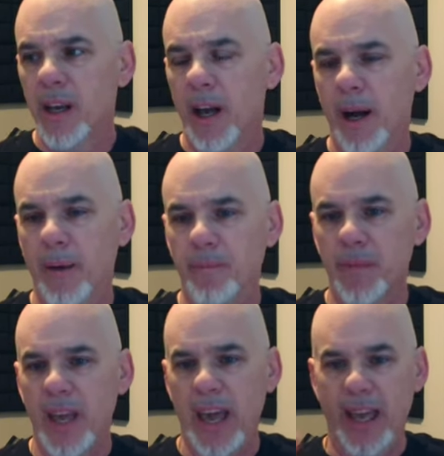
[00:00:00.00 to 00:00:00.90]
Um,
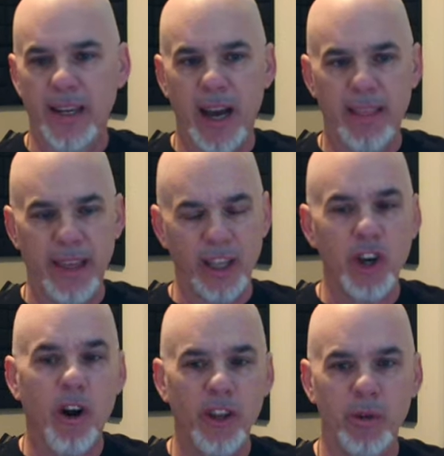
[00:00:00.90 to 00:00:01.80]
and I think it's
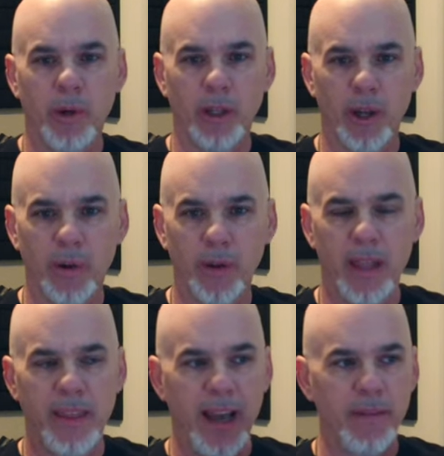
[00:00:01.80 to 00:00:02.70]
hard to do it alone. I
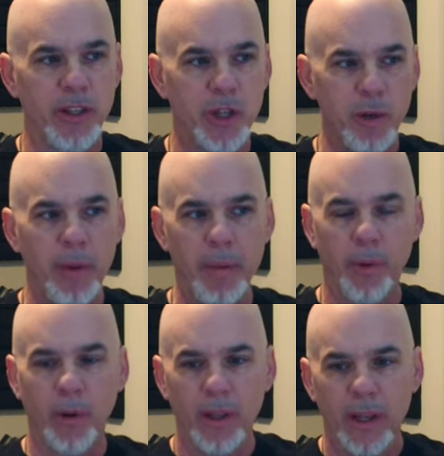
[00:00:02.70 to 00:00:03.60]
think having two
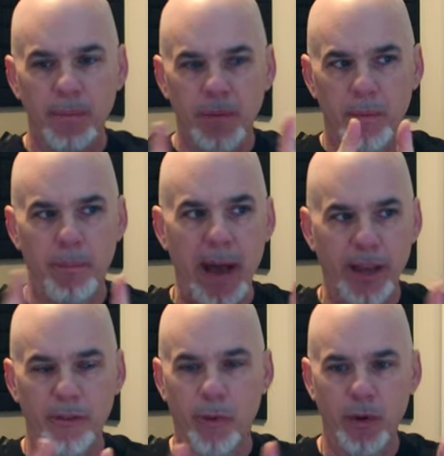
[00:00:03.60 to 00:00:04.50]
people back
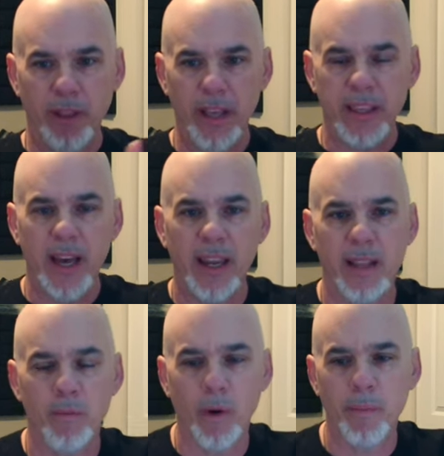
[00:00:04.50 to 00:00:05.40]
and forth like that
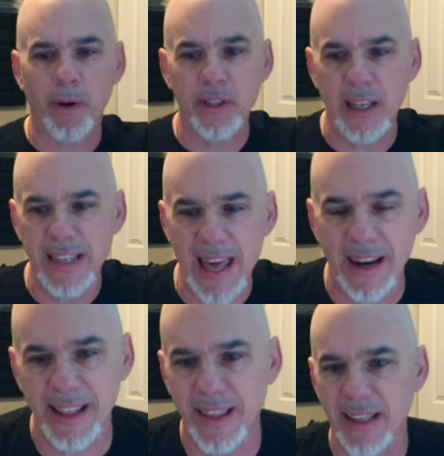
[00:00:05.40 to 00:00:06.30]
and one person that's
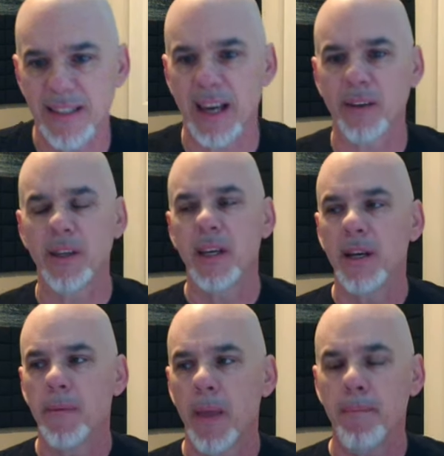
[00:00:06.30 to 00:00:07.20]
editing things down
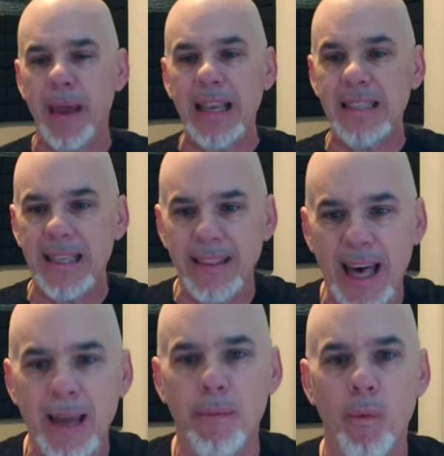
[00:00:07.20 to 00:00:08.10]
makes
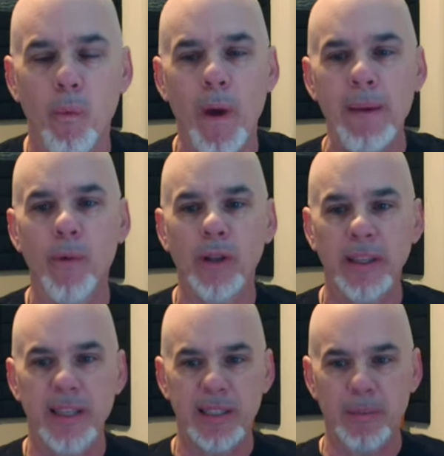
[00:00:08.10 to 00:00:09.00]
that way more
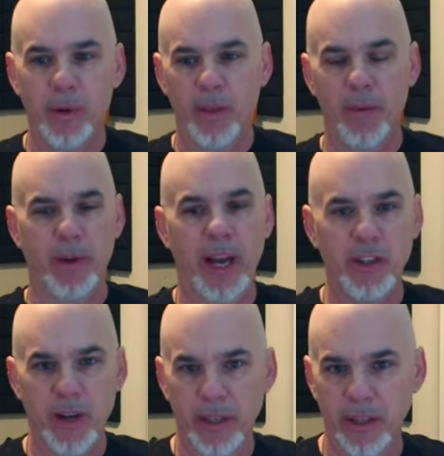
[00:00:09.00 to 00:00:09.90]
listenable than what I
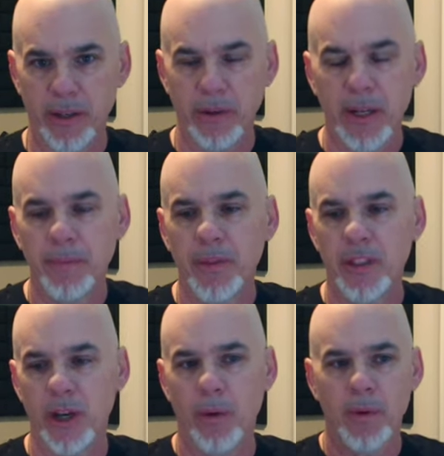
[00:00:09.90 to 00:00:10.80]
tried to do.
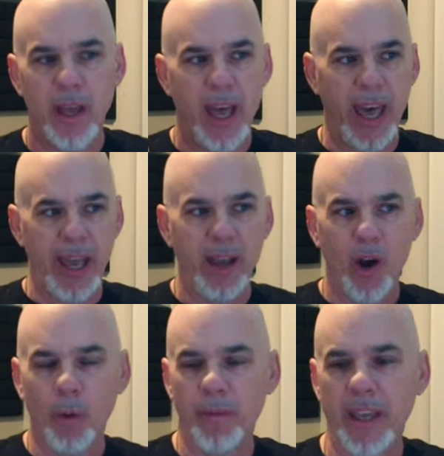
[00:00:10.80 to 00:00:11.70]
So, A,
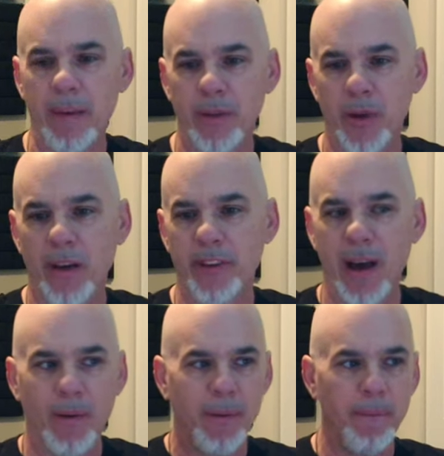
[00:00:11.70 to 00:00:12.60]
hope they keep it to half an
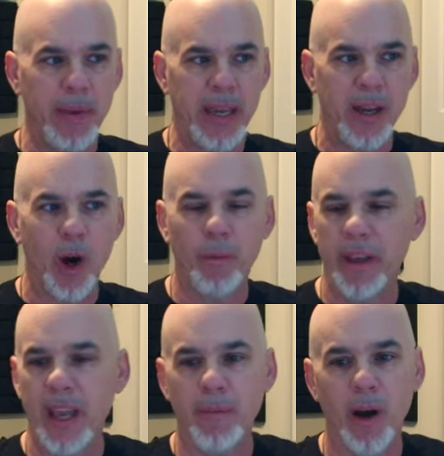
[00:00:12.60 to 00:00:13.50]
hour. B, hope they
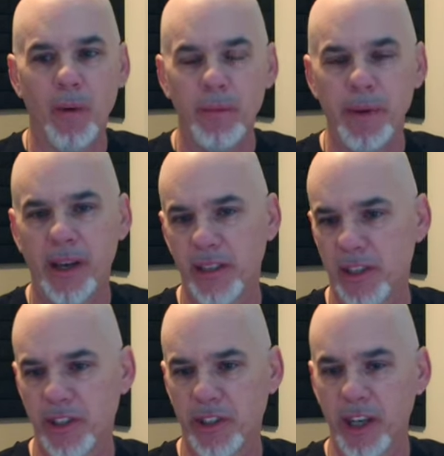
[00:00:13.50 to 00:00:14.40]
keep going because
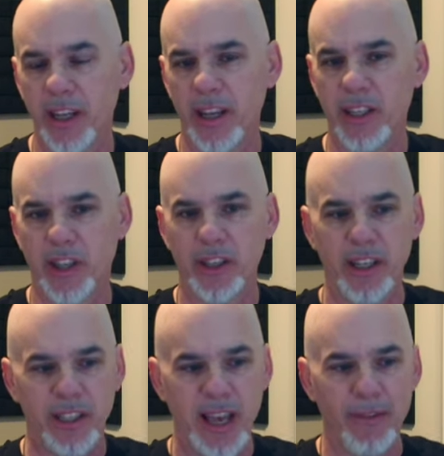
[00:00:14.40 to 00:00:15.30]
it's good. It's good to
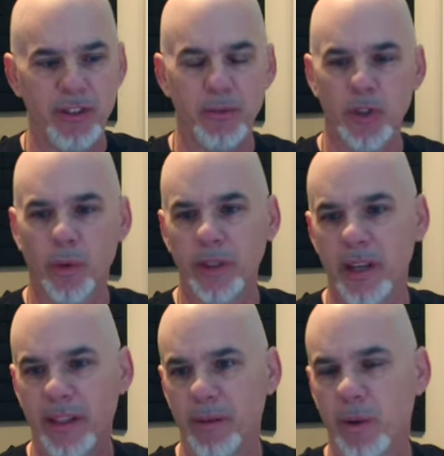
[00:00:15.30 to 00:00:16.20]
just have some
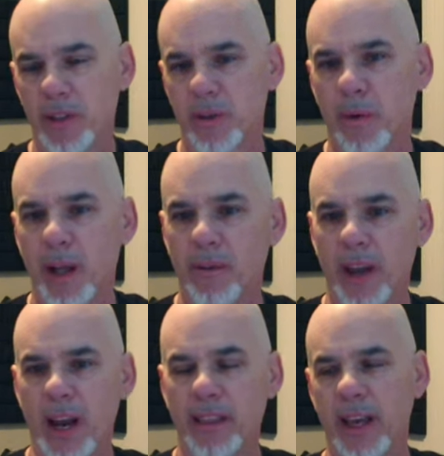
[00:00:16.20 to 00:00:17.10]
storytelling once in a while,
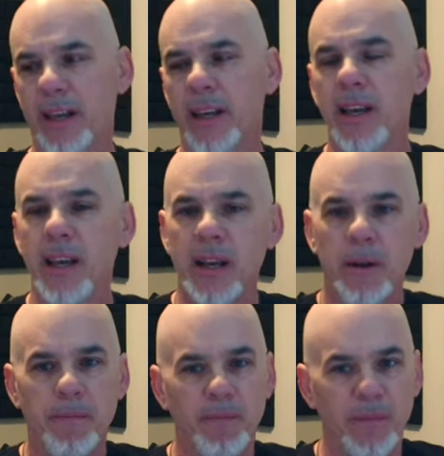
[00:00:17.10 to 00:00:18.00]
right? I like
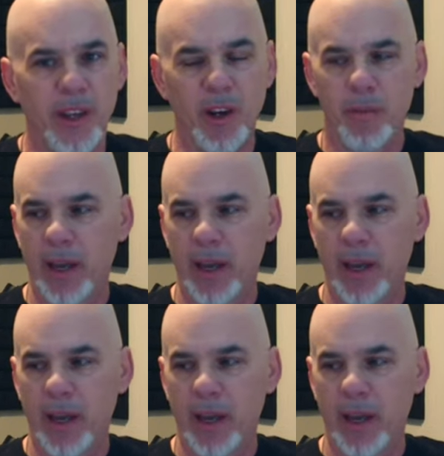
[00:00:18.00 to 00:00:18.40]
you know me.